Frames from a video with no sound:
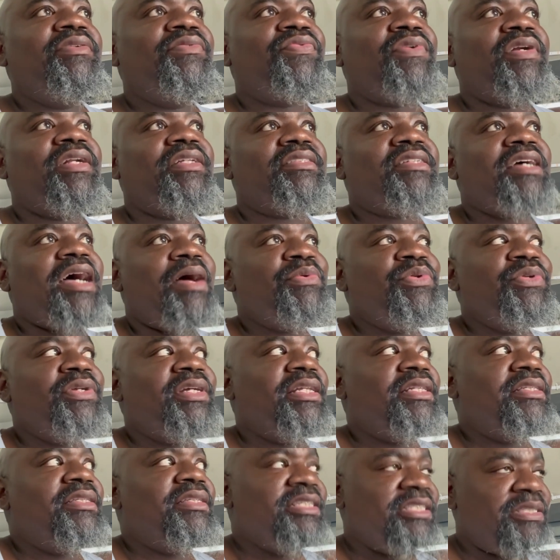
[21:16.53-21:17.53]
from the time you
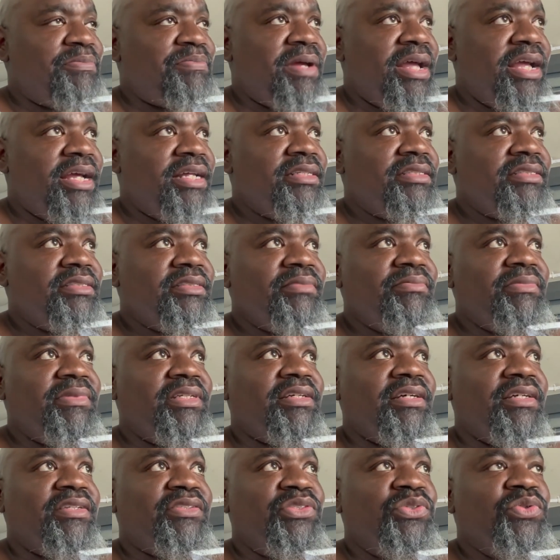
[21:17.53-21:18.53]
get dispatched,
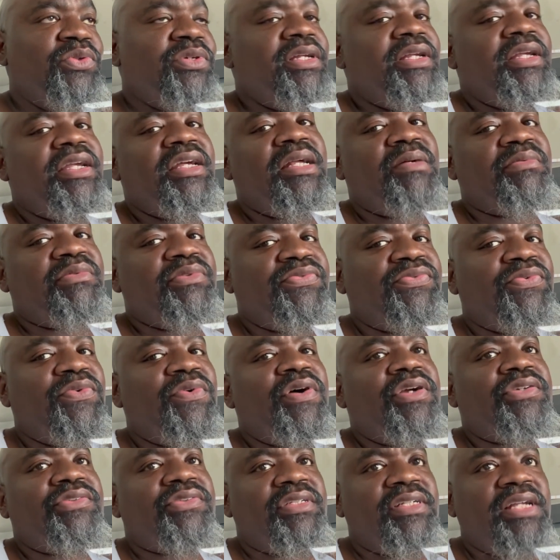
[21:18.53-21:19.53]
because you can get up to
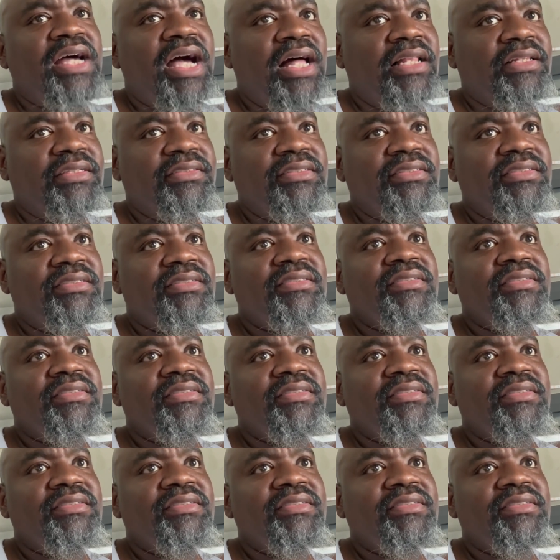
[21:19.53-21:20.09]
$400